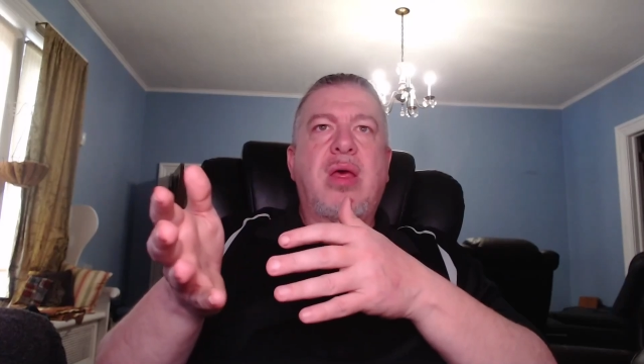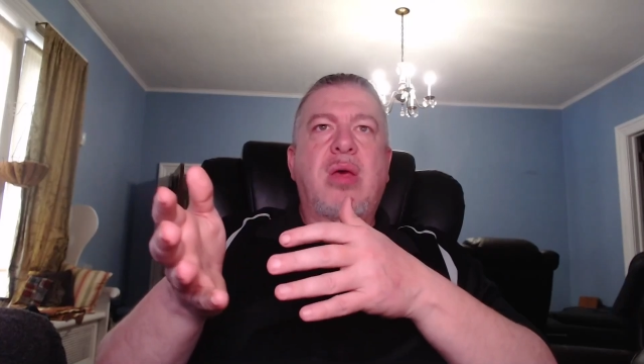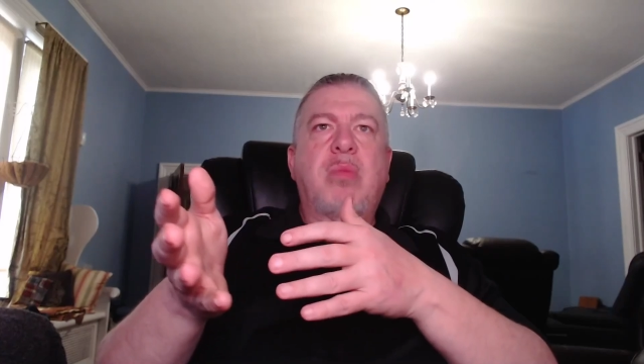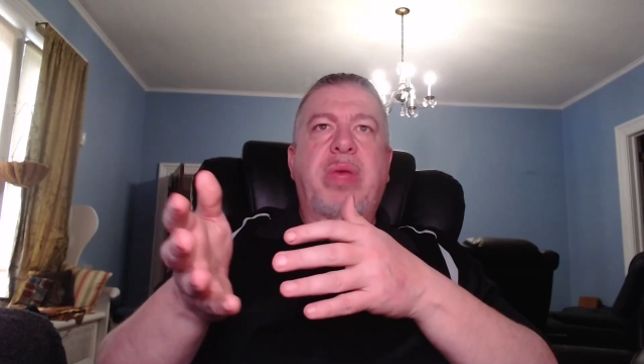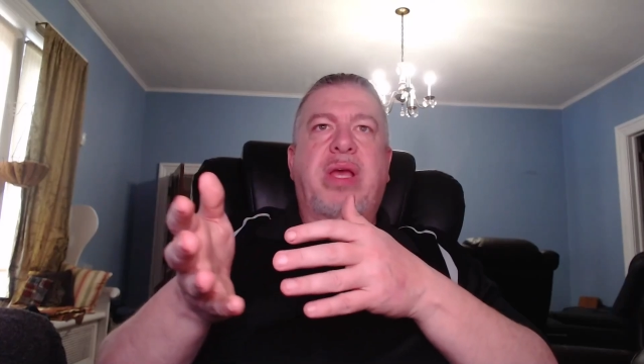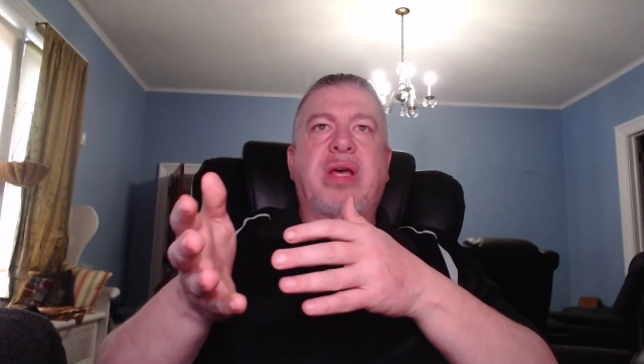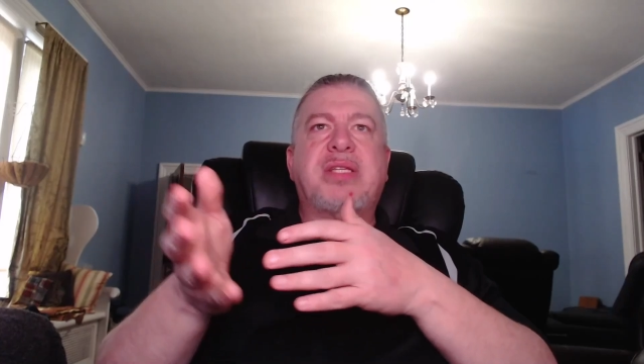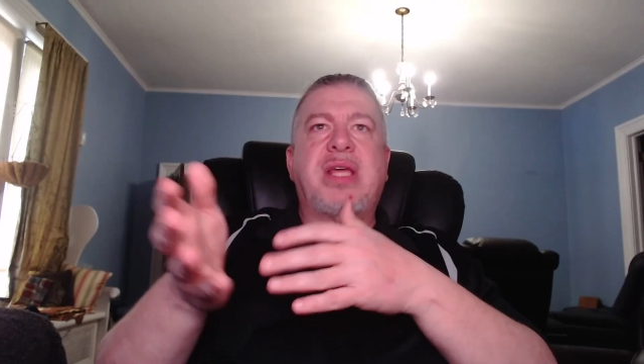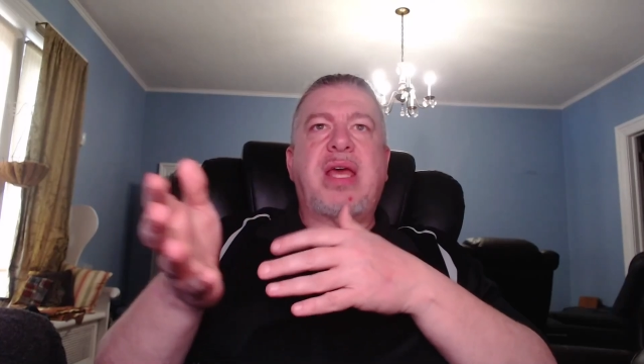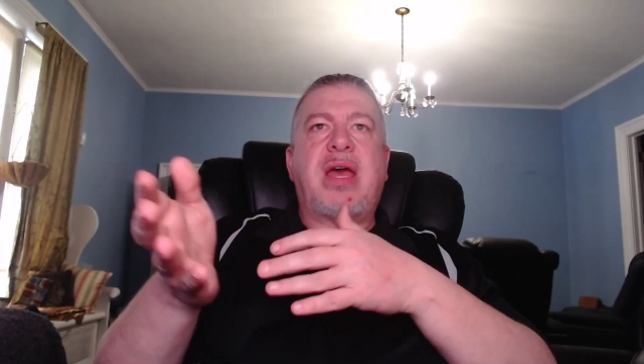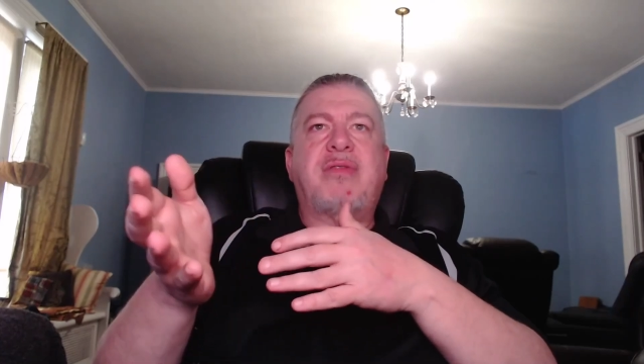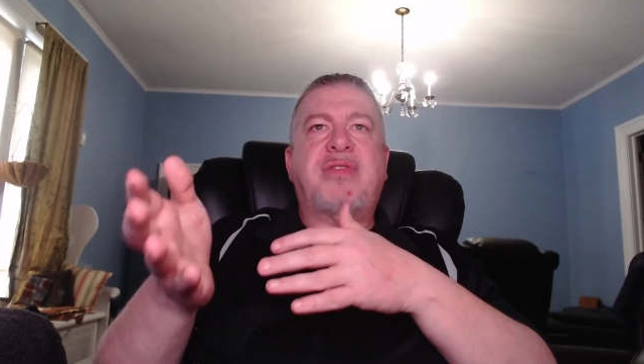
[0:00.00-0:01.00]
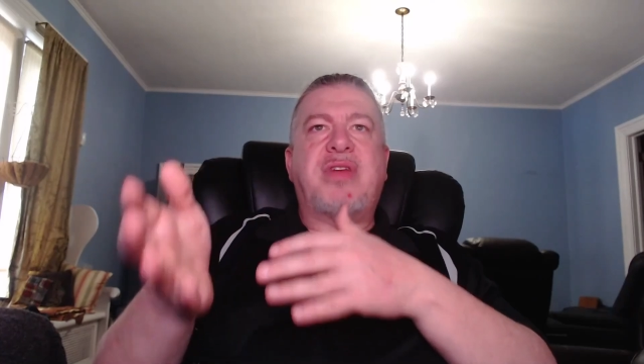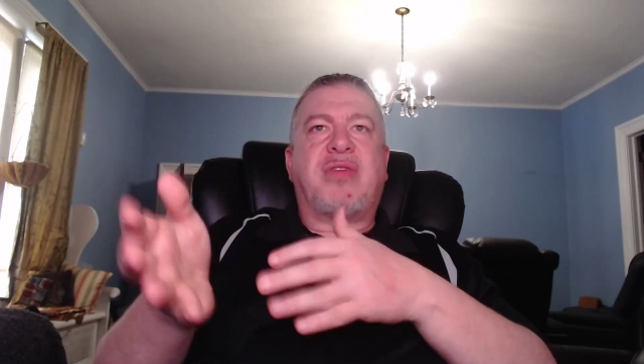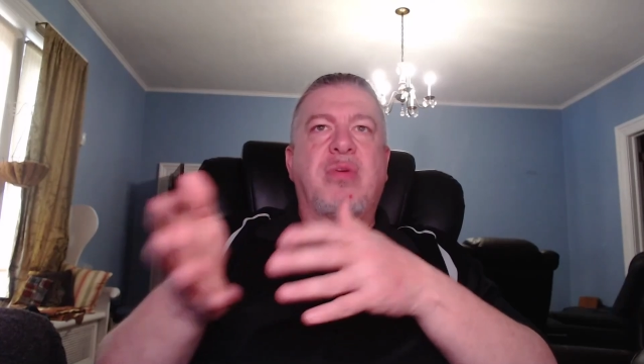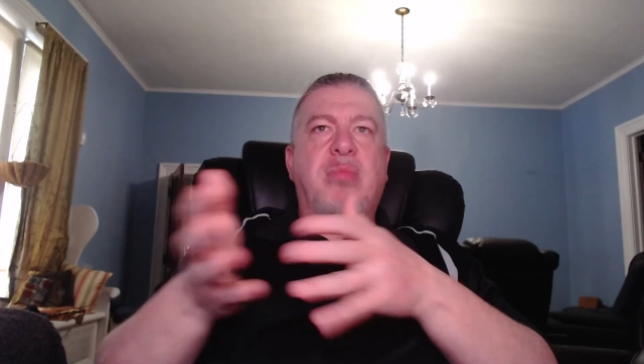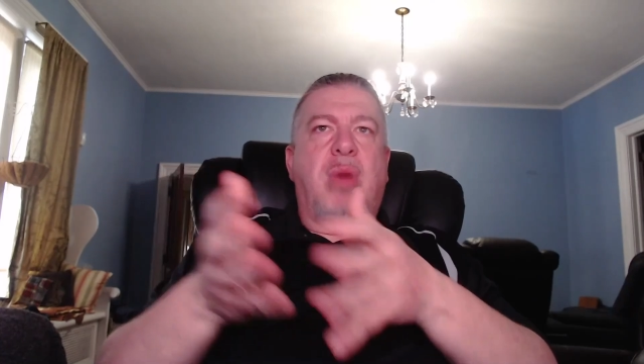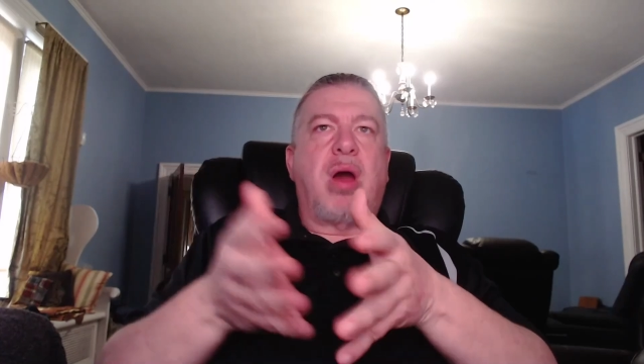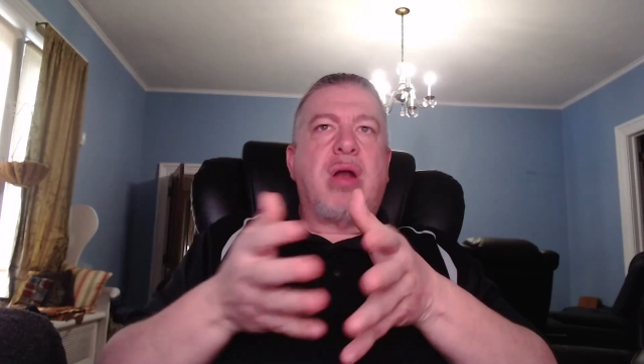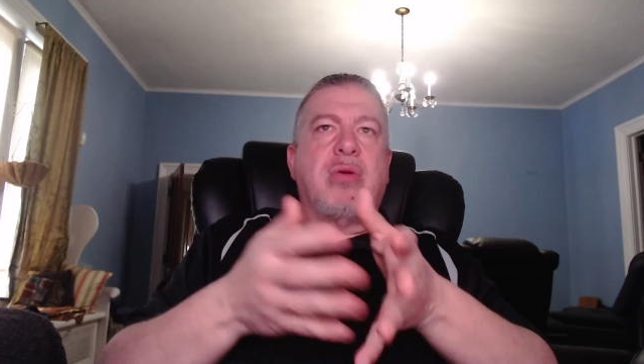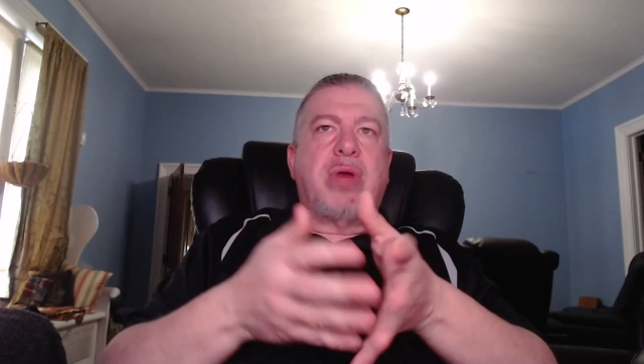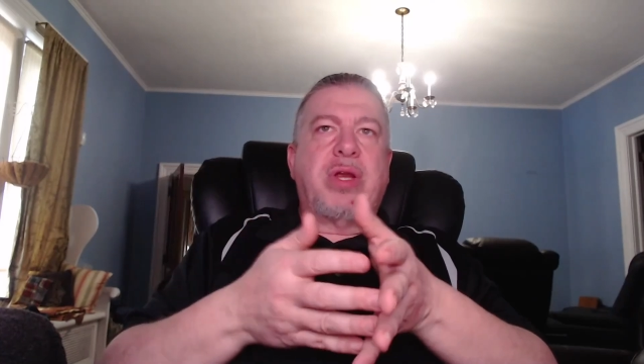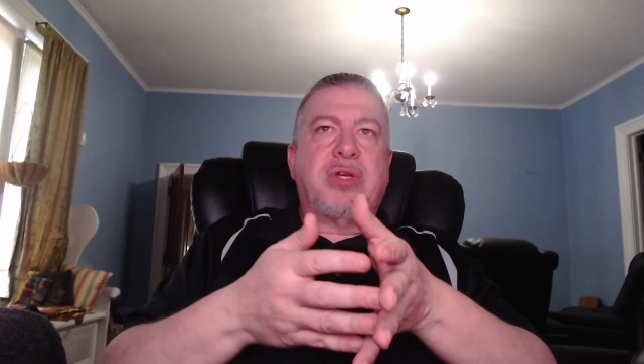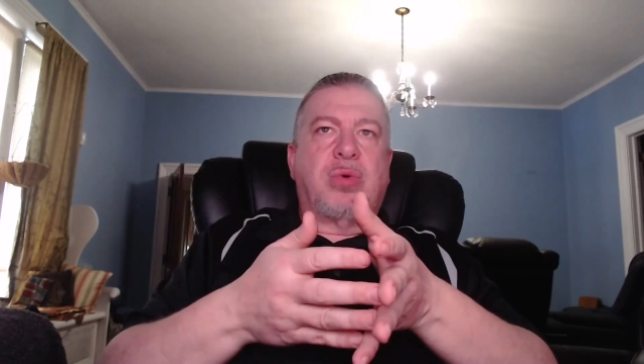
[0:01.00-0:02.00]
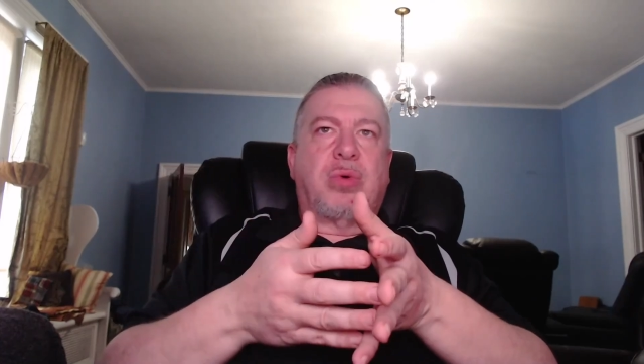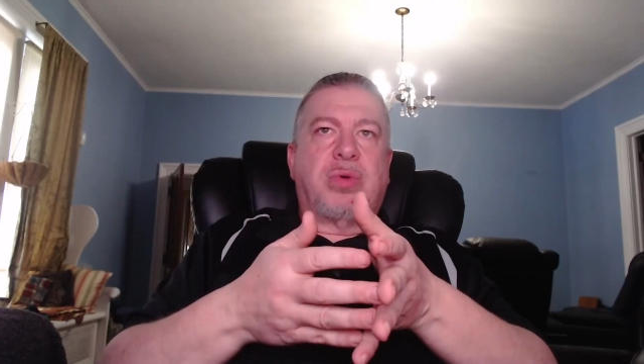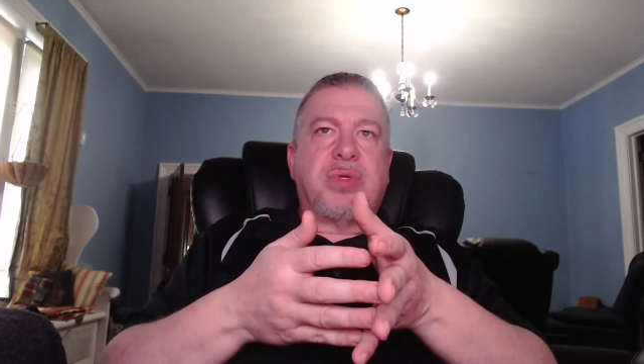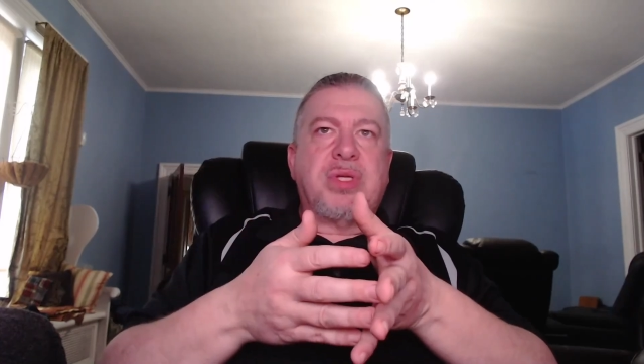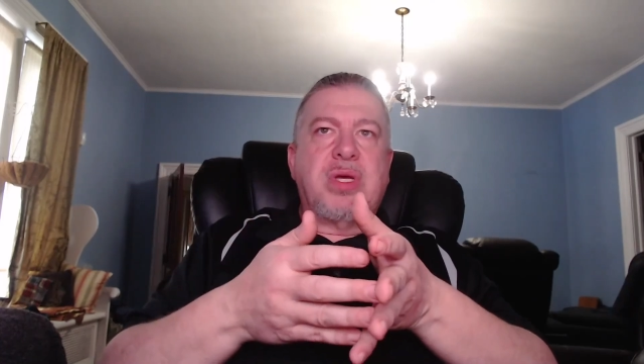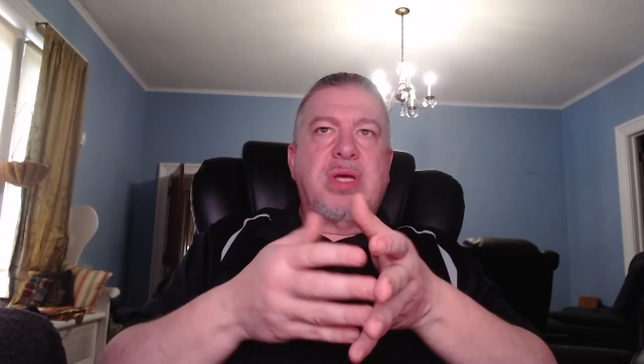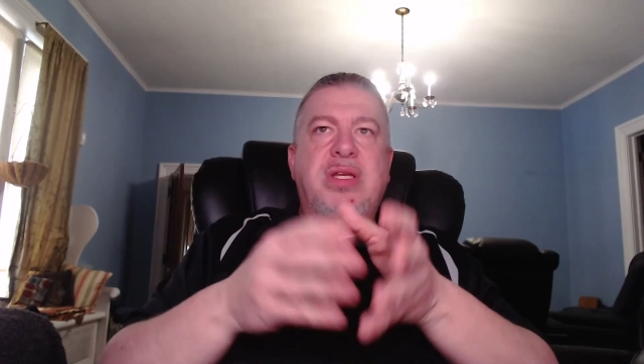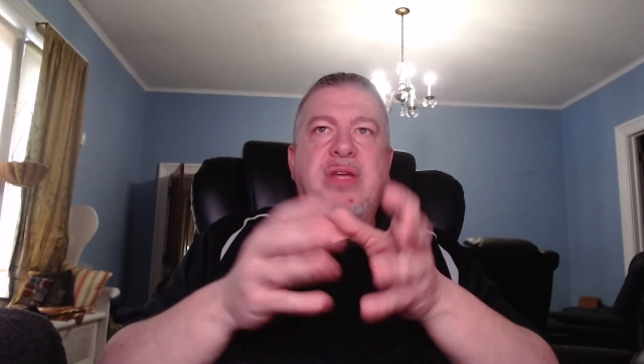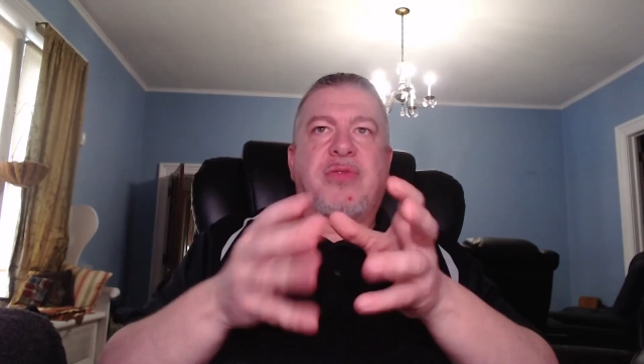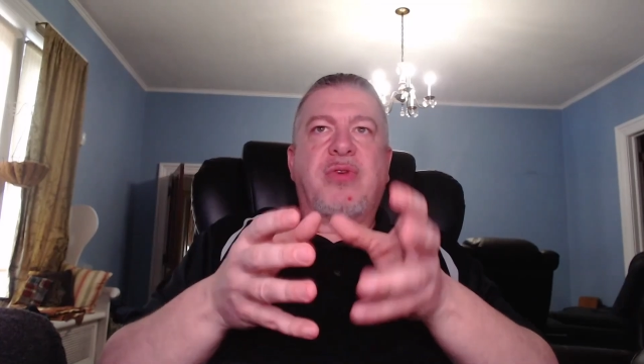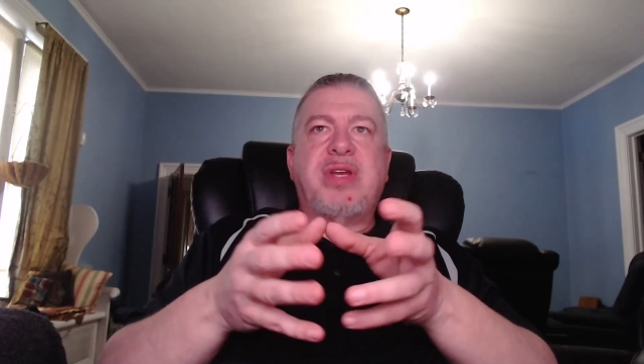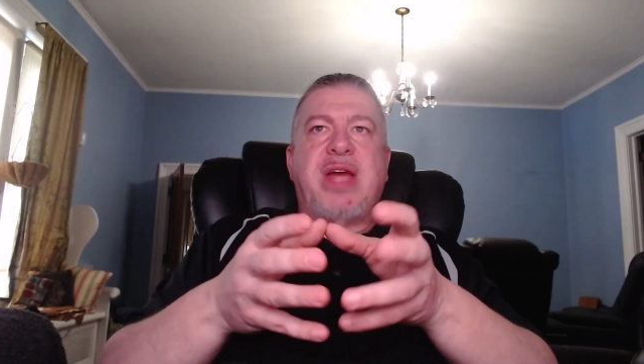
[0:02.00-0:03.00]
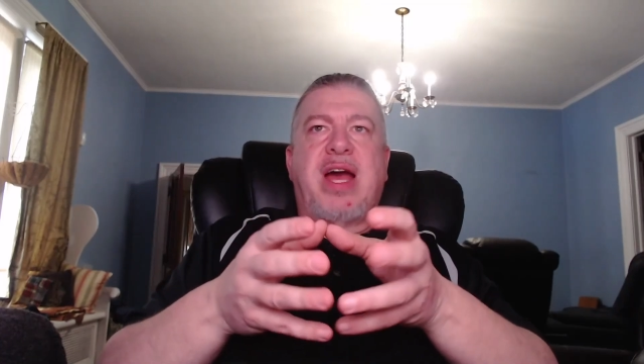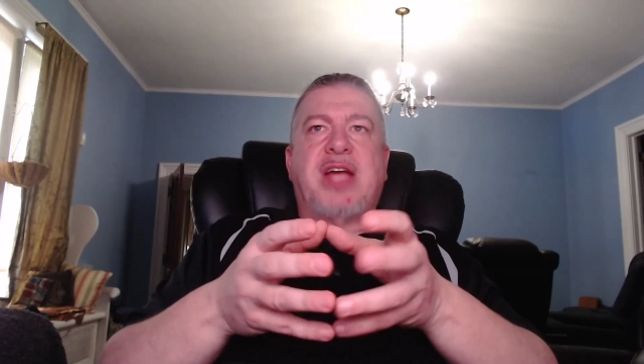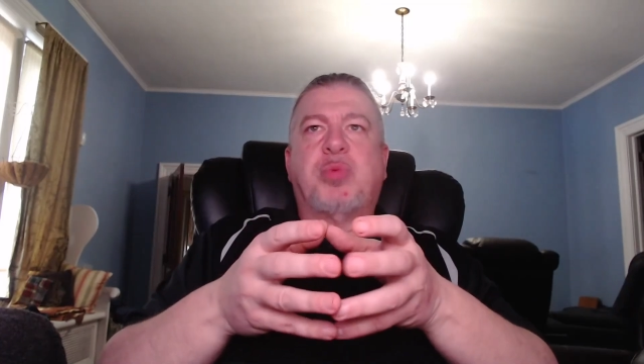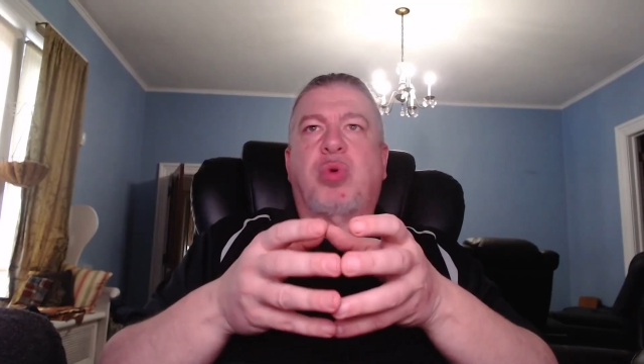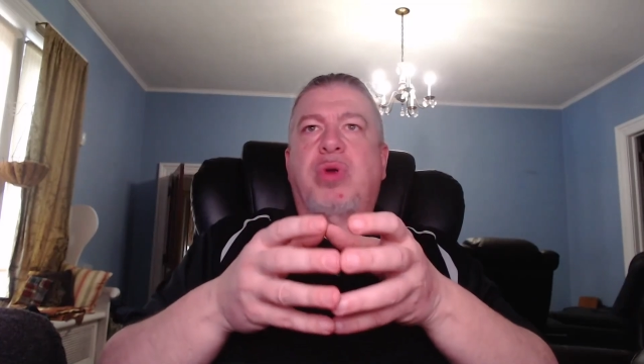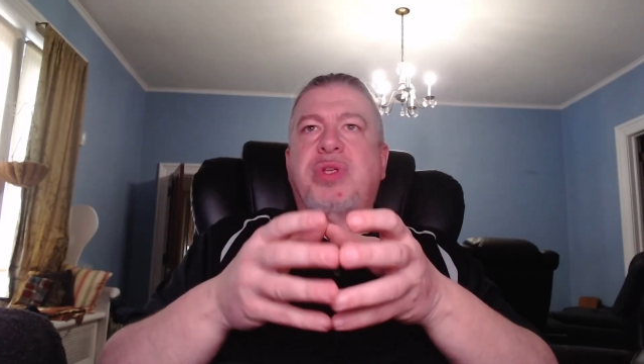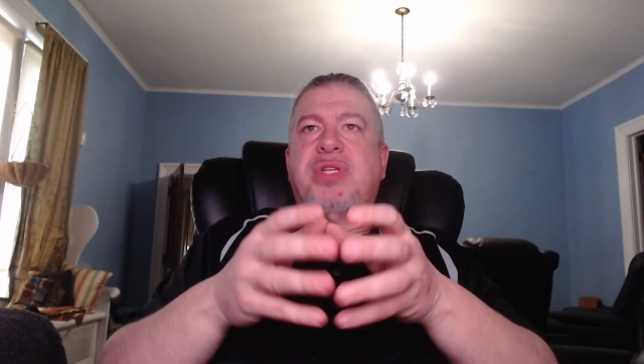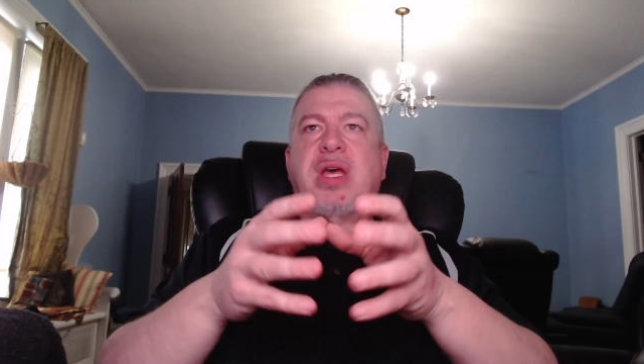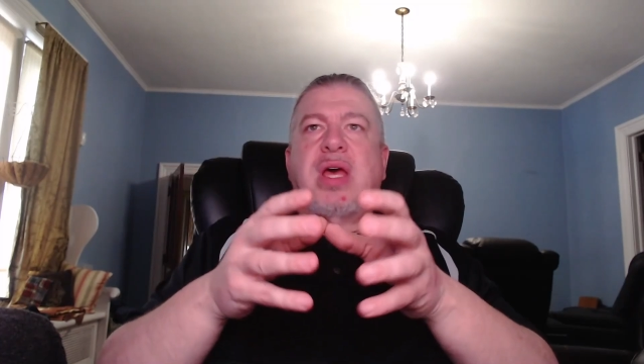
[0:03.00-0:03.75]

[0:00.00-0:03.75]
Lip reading: because they have different monitoring tools, different dashboards,